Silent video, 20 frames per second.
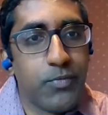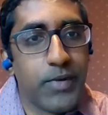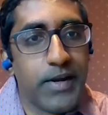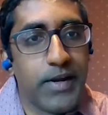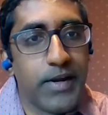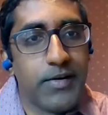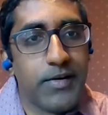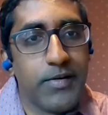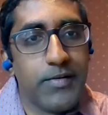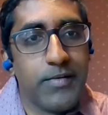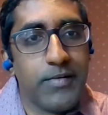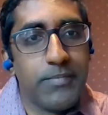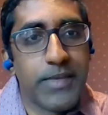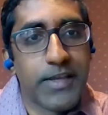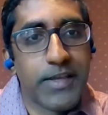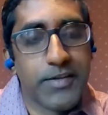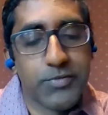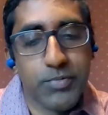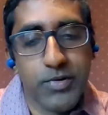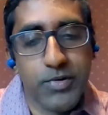where
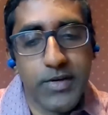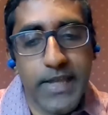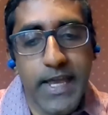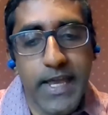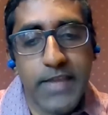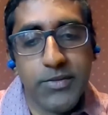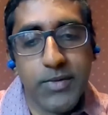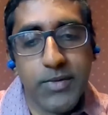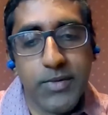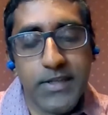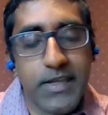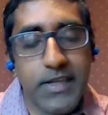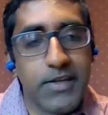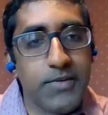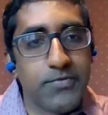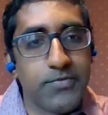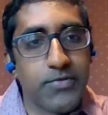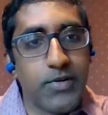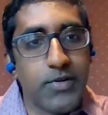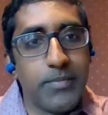because we're gathering
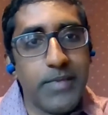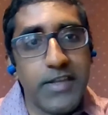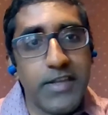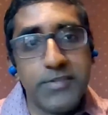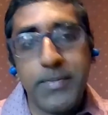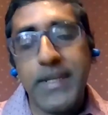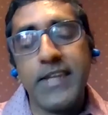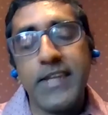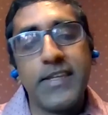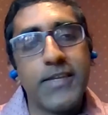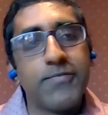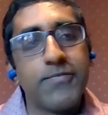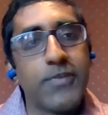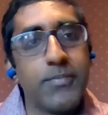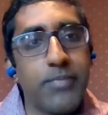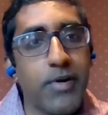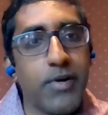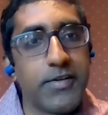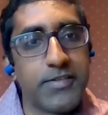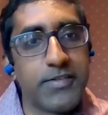data from as many
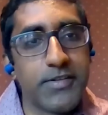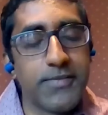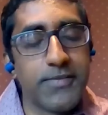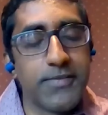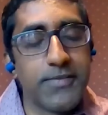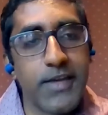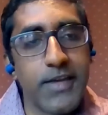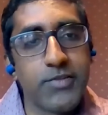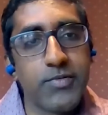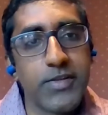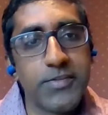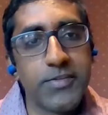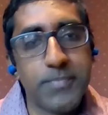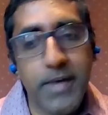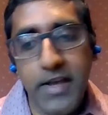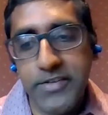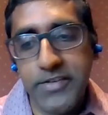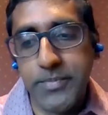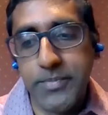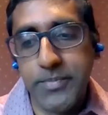different parts of the factory as
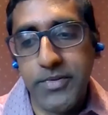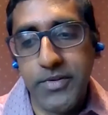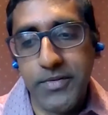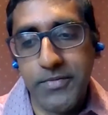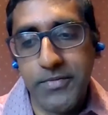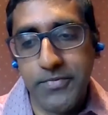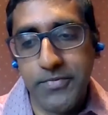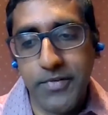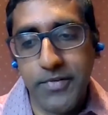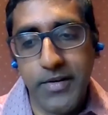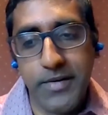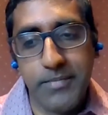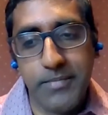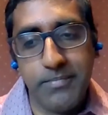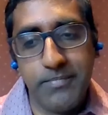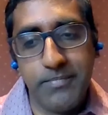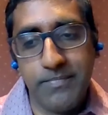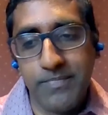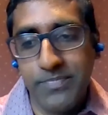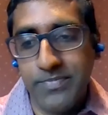possible,
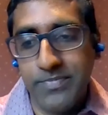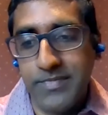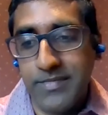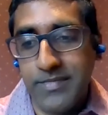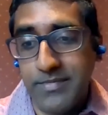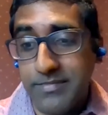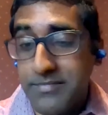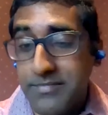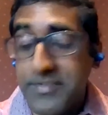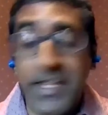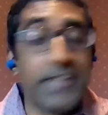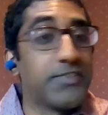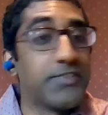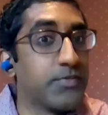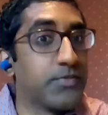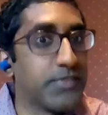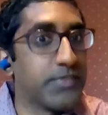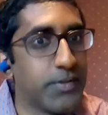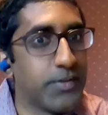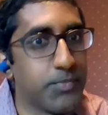from
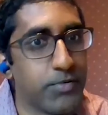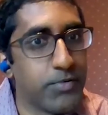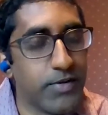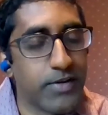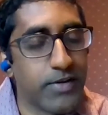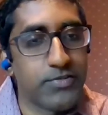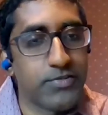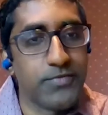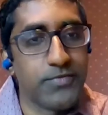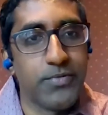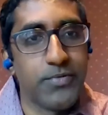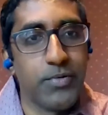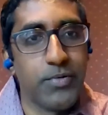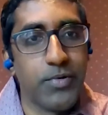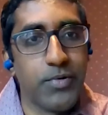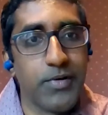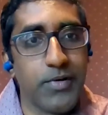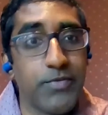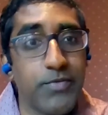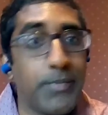sensors on the production
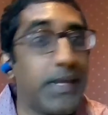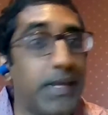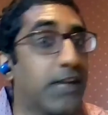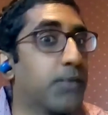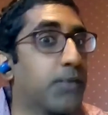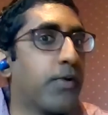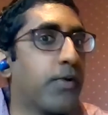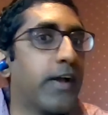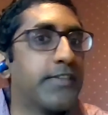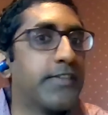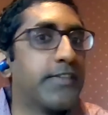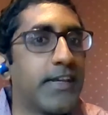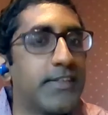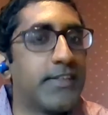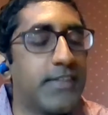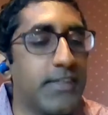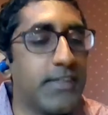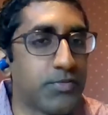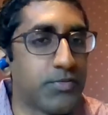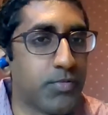floor, from enterprise
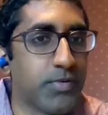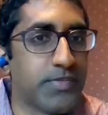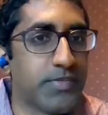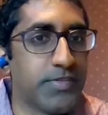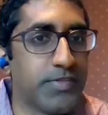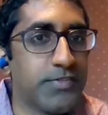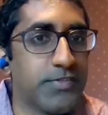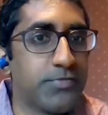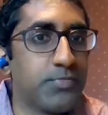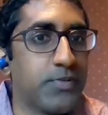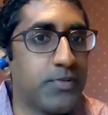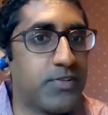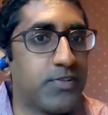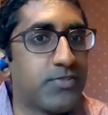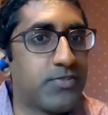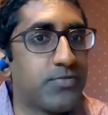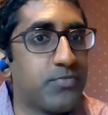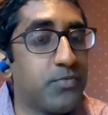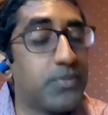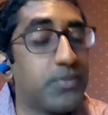IT sources,
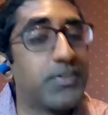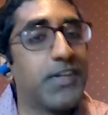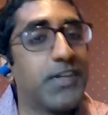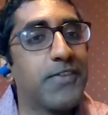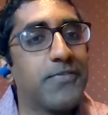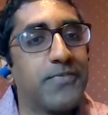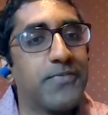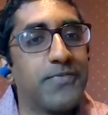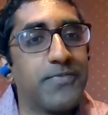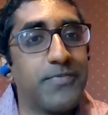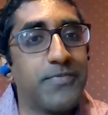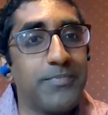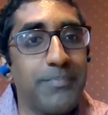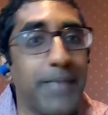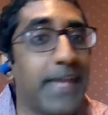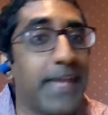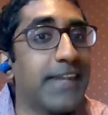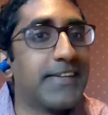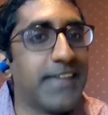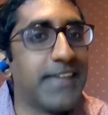which give
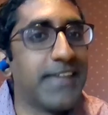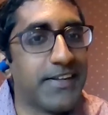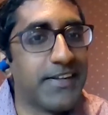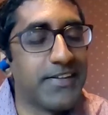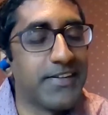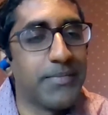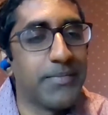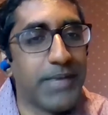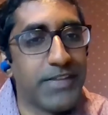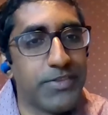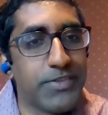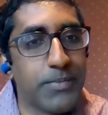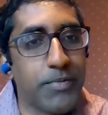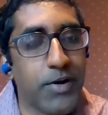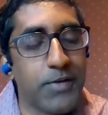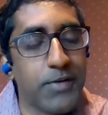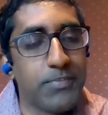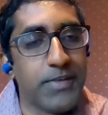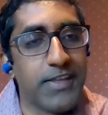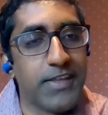metadata about the
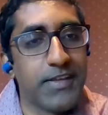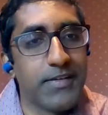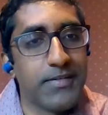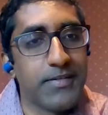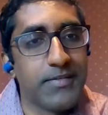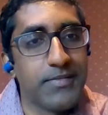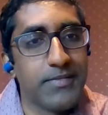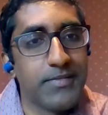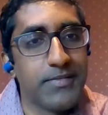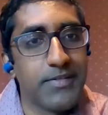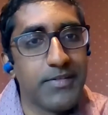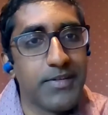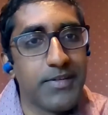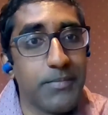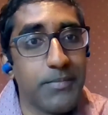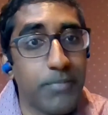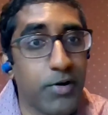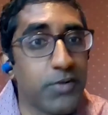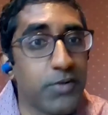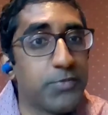
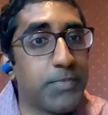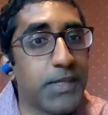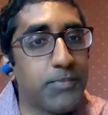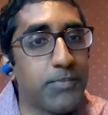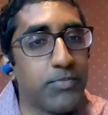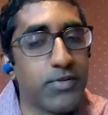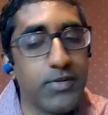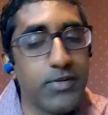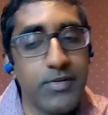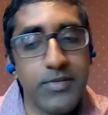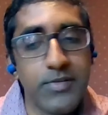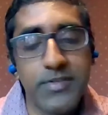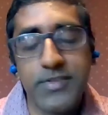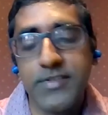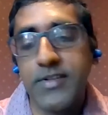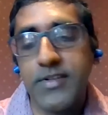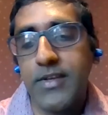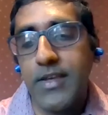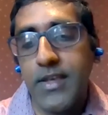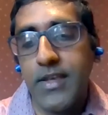parts being
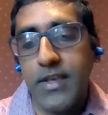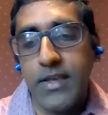produced,